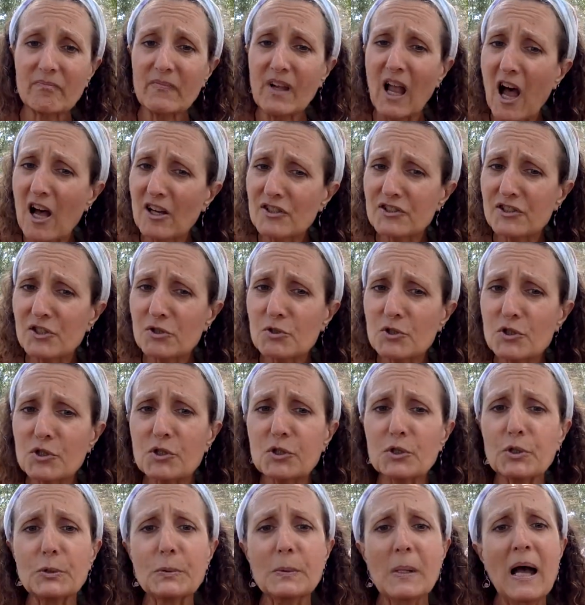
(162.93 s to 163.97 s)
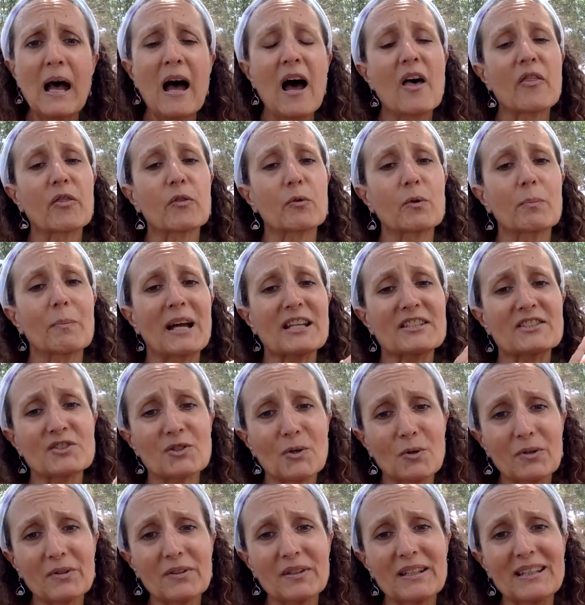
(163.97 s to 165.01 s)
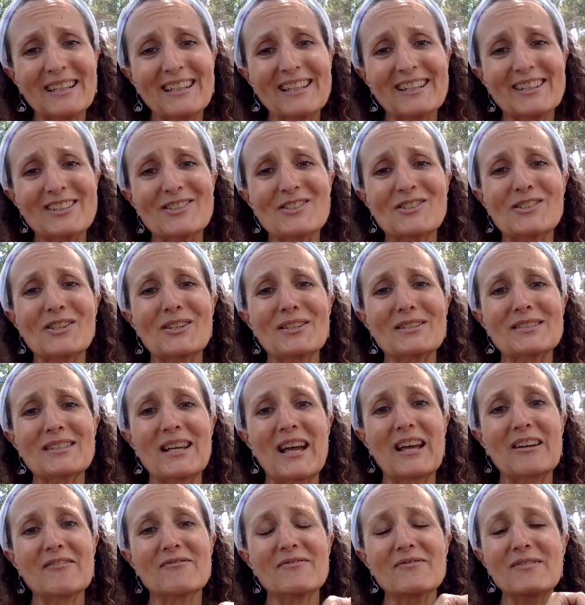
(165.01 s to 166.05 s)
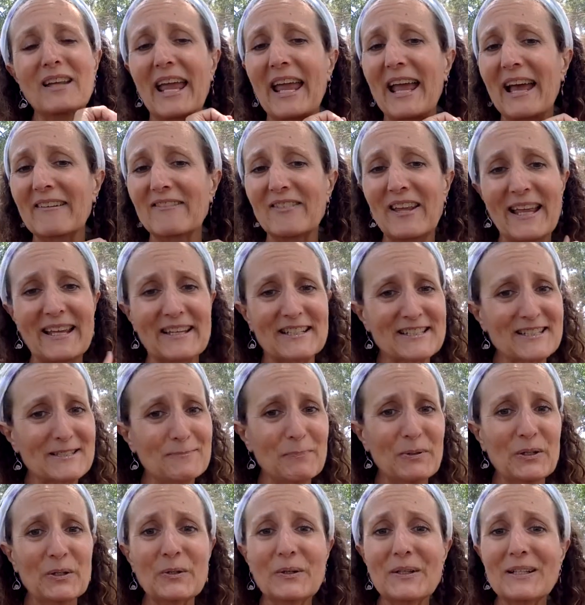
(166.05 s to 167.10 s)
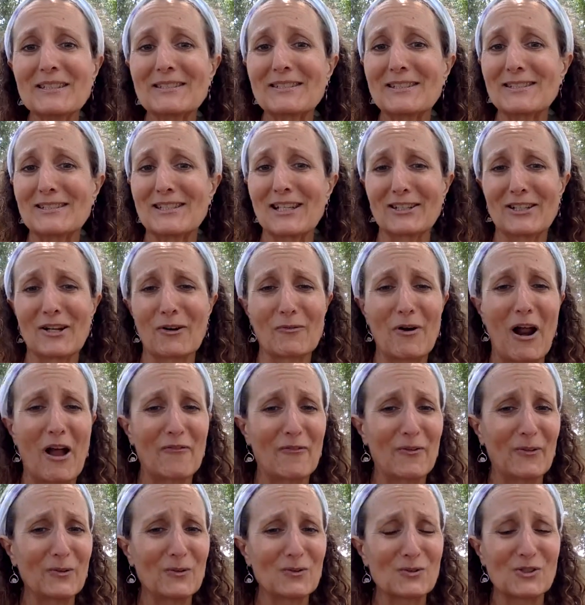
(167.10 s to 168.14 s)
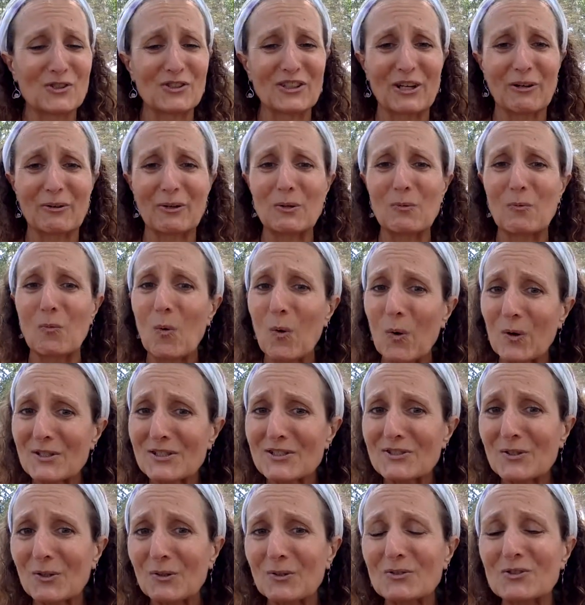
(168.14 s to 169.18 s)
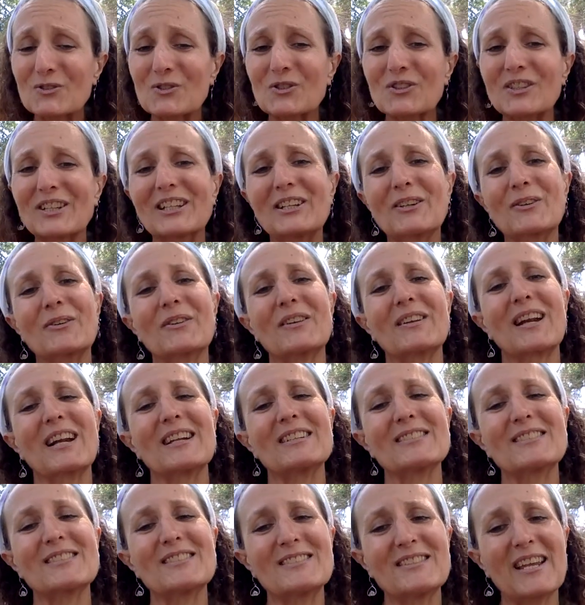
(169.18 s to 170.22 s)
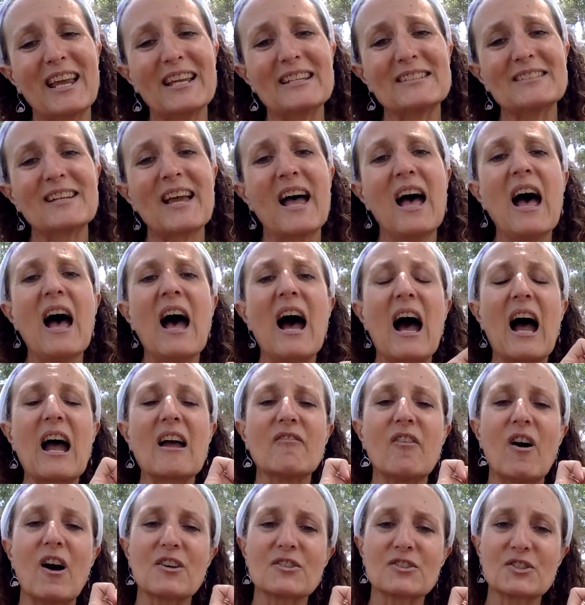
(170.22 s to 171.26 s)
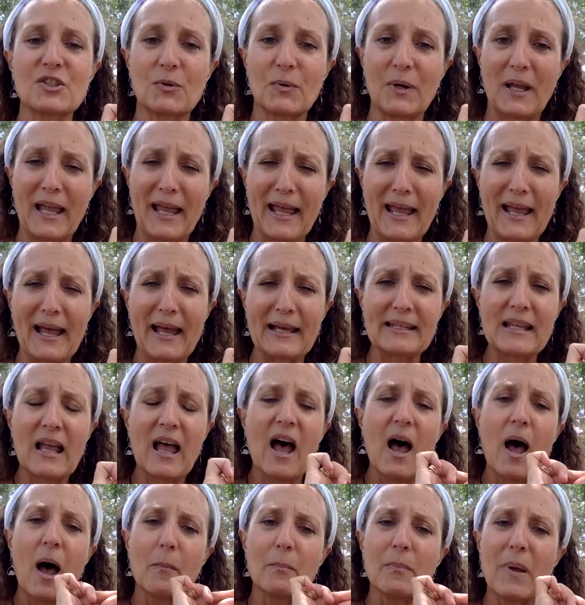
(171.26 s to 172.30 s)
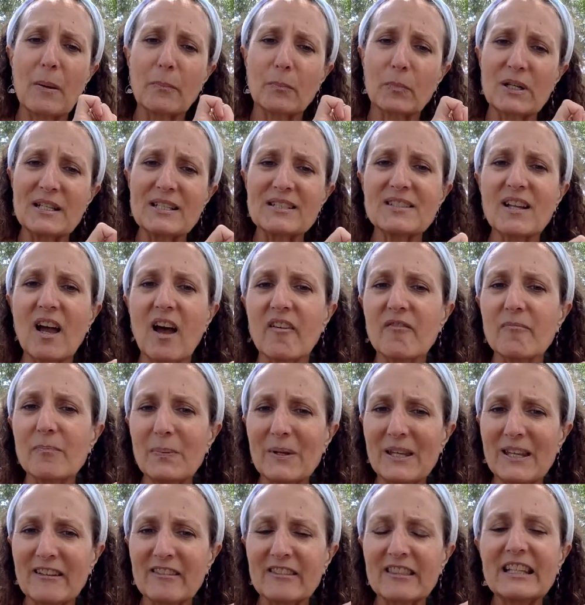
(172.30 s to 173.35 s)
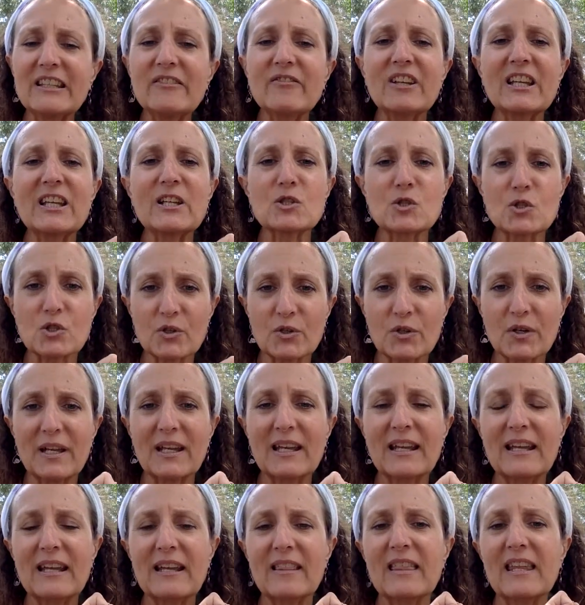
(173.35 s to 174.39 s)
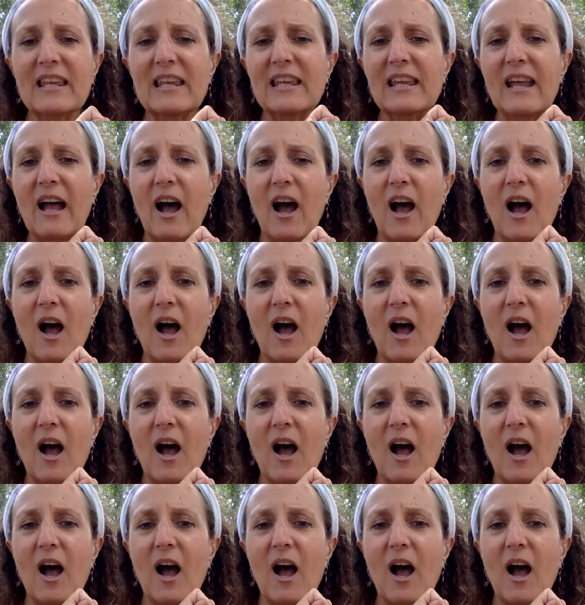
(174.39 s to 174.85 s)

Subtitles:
Also, too, through my soul lineages, I've had experiences as a Revolutionary War soldier here in the United States. I've also had memories of living during the